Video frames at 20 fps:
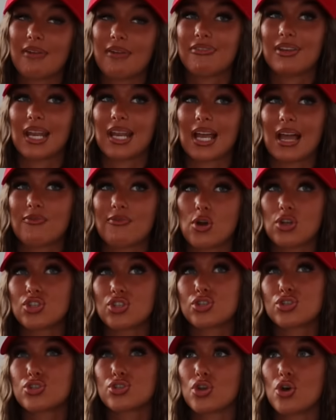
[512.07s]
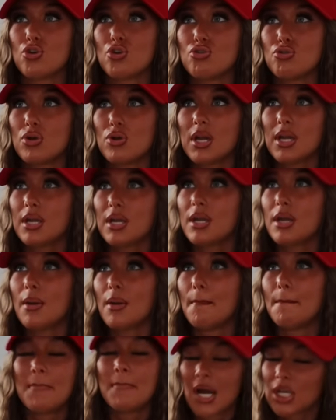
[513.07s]
I feel like I've got so
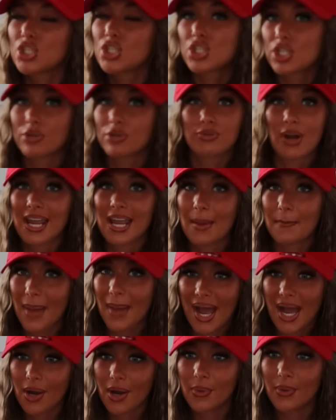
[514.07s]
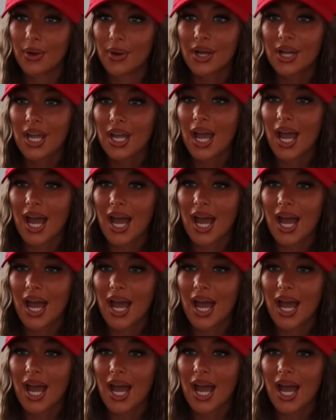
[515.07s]
much to write about,